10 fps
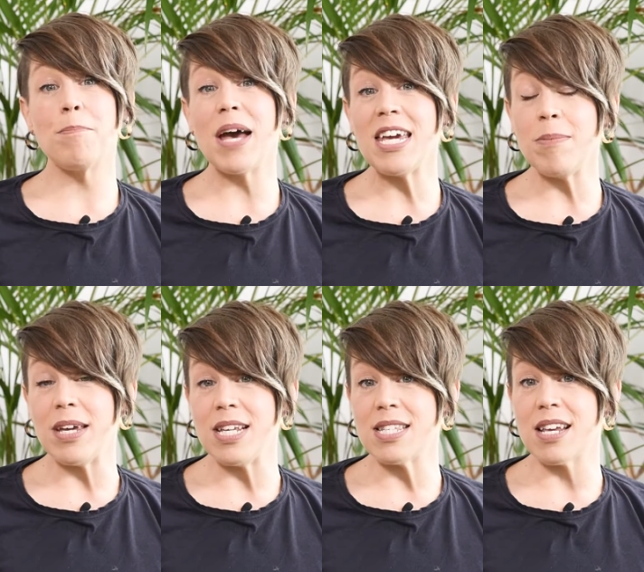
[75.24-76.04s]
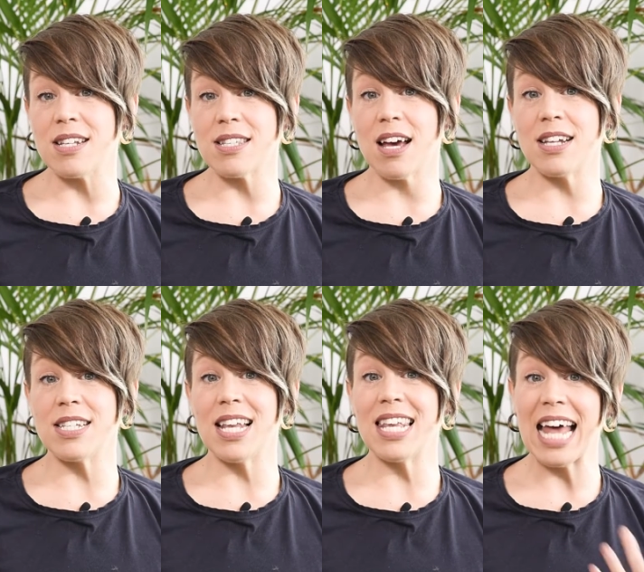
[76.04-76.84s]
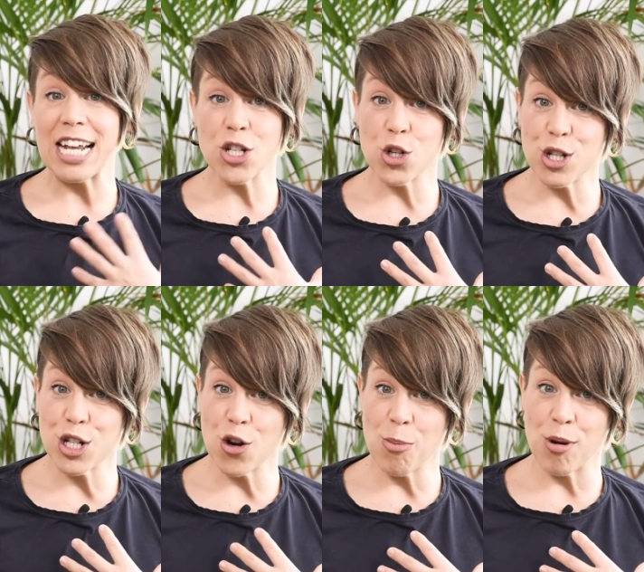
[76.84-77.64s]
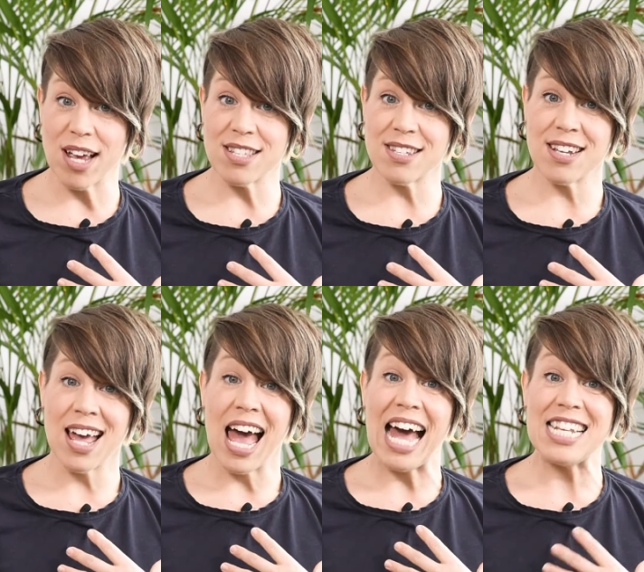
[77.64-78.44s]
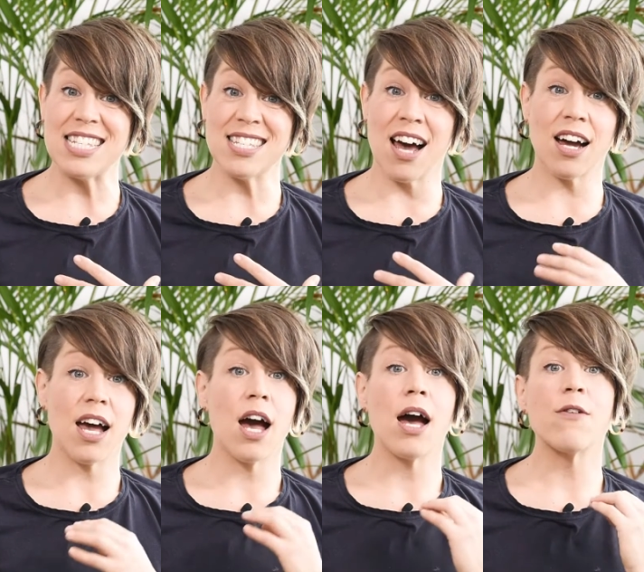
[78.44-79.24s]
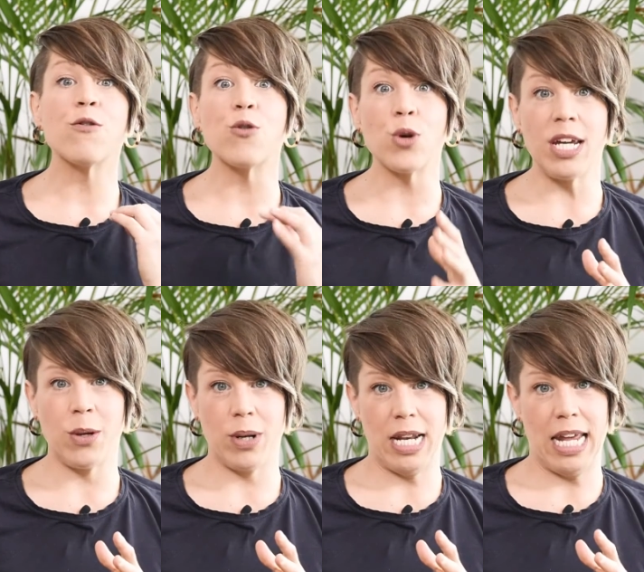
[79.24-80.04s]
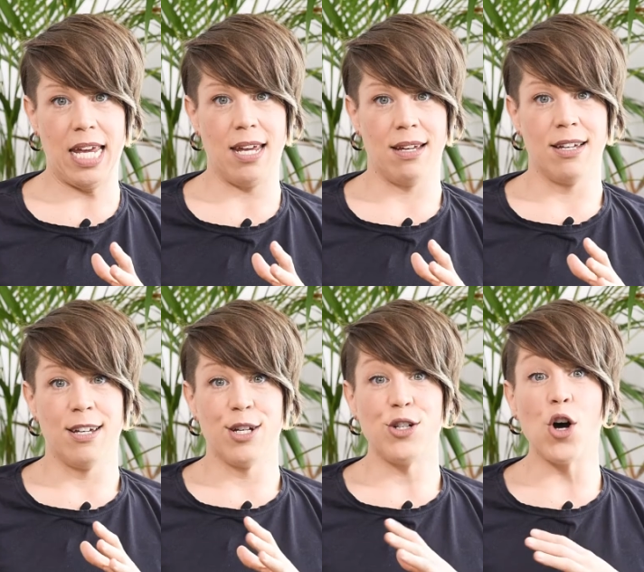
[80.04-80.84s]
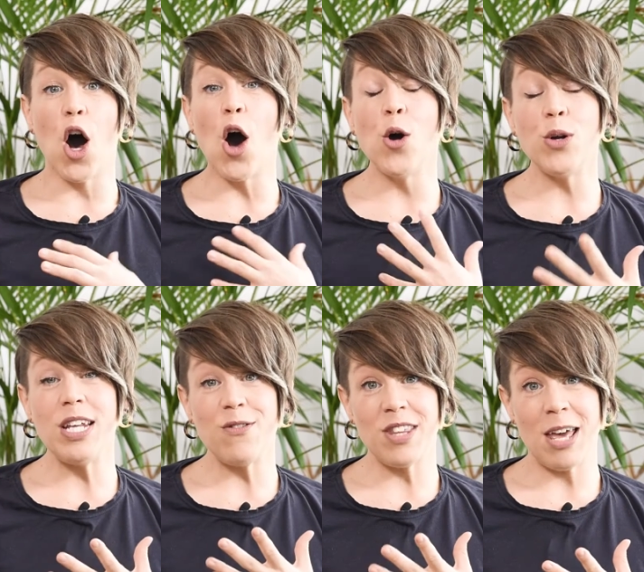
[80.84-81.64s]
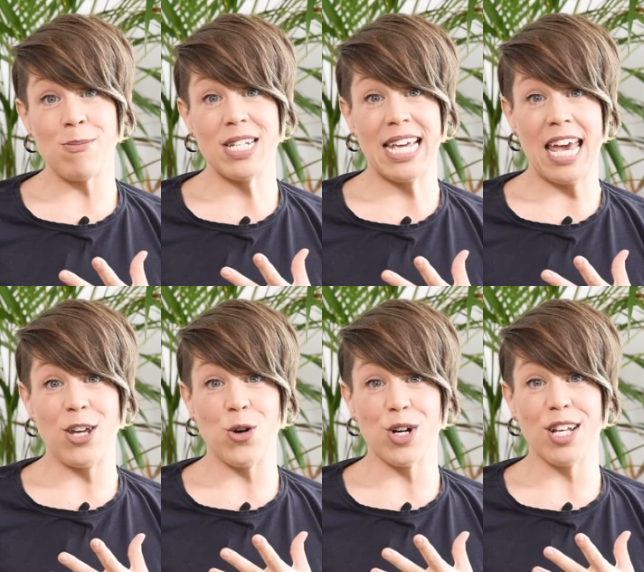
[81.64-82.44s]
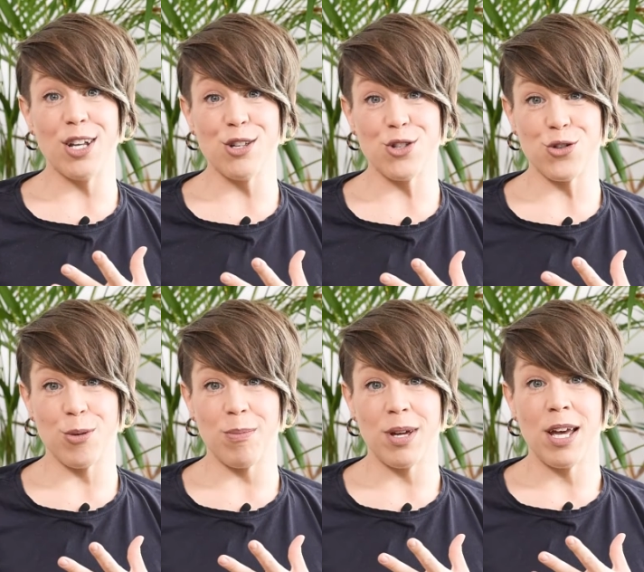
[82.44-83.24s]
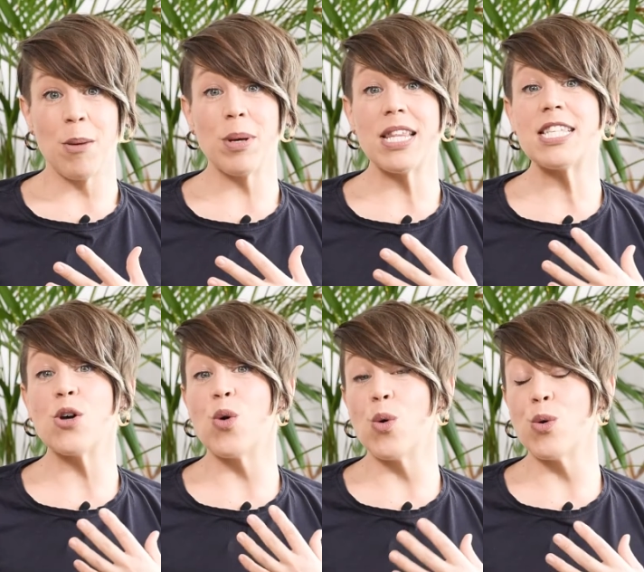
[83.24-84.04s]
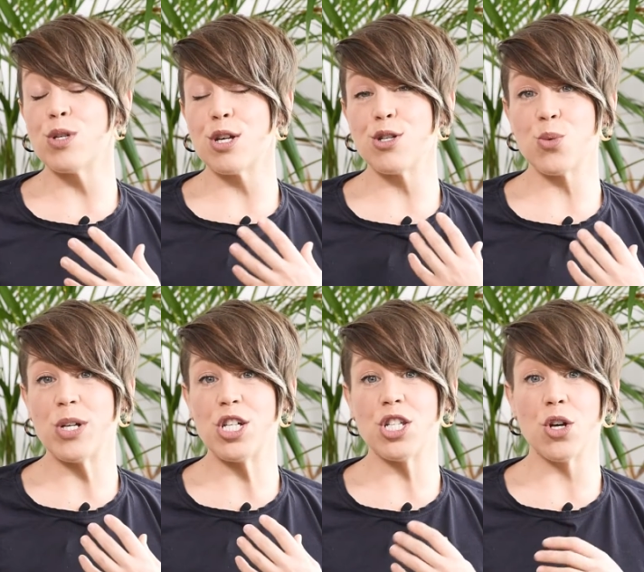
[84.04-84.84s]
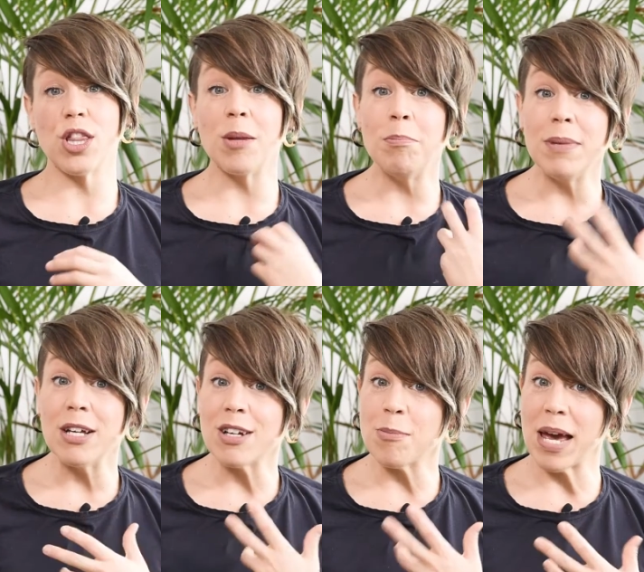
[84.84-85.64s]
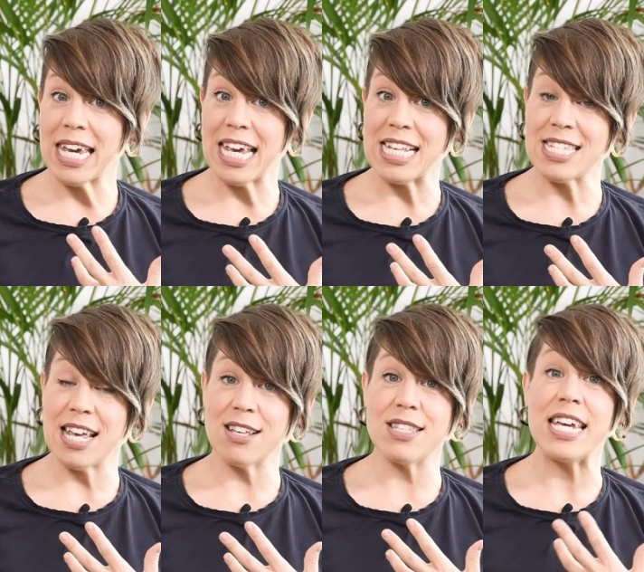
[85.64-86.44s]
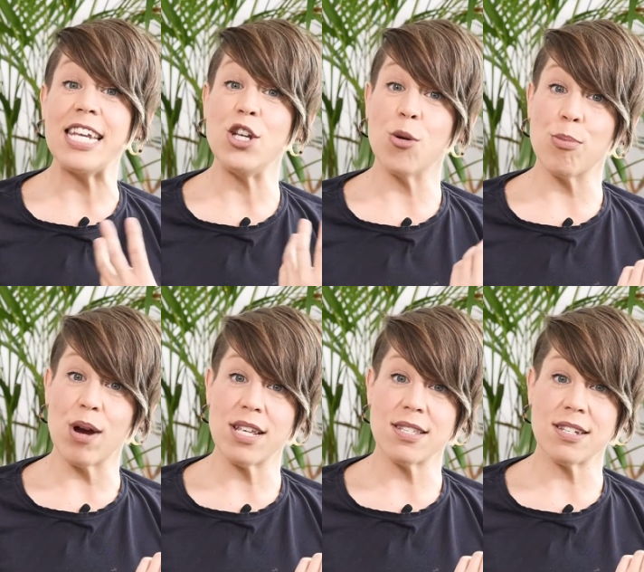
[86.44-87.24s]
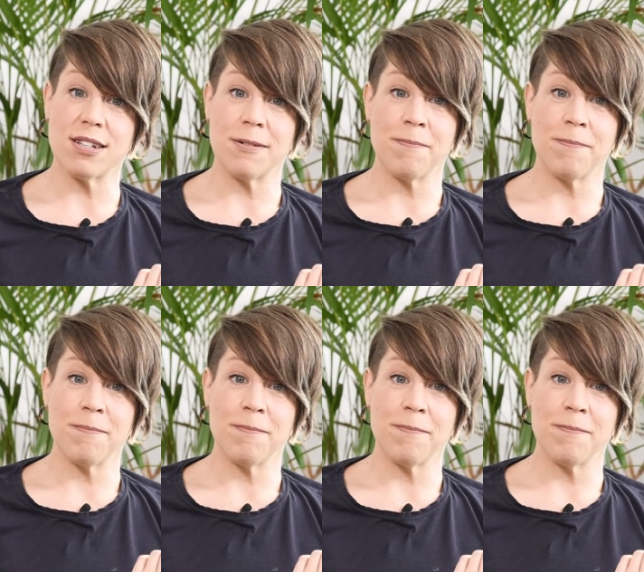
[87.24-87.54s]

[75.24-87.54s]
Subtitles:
babies are designed to latch onto your breast and suck frequently, not only for them to get your colostrum, but this also switches on the milk-making cells in your breast.